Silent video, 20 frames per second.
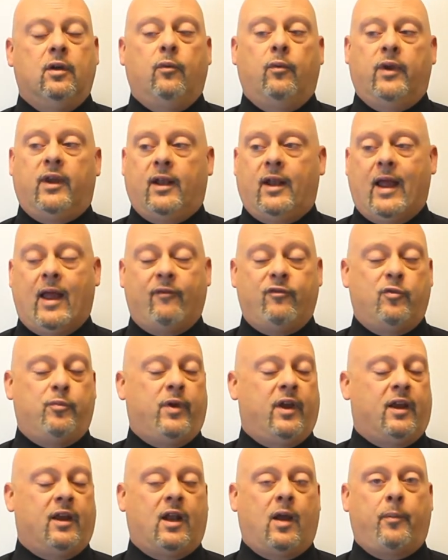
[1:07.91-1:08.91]
we can have you
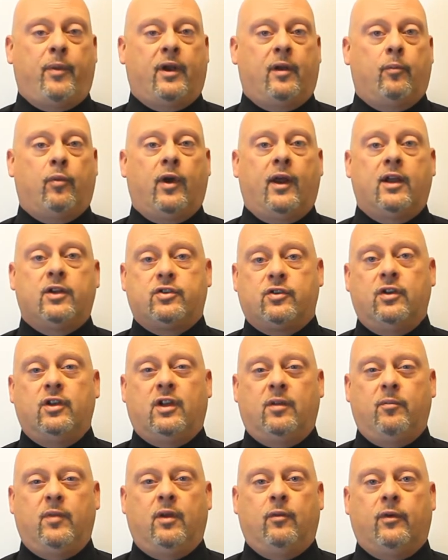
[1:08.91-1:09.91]
pick it up at a branch, or you
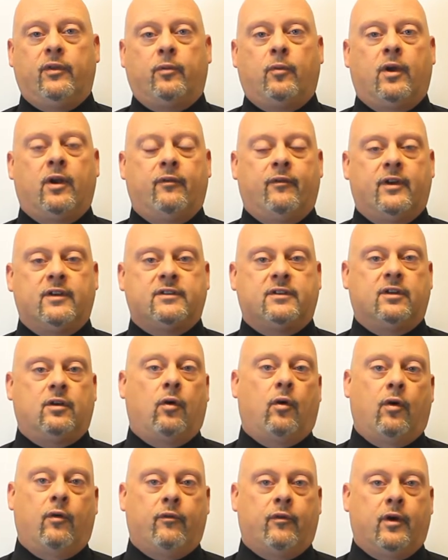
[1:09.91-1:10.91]
can meet with one of us to
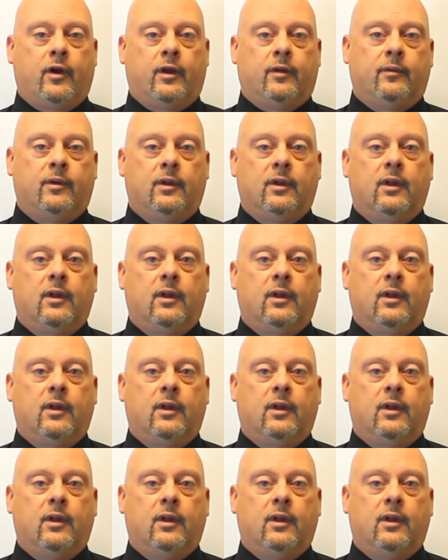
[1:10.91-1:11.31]
go over it.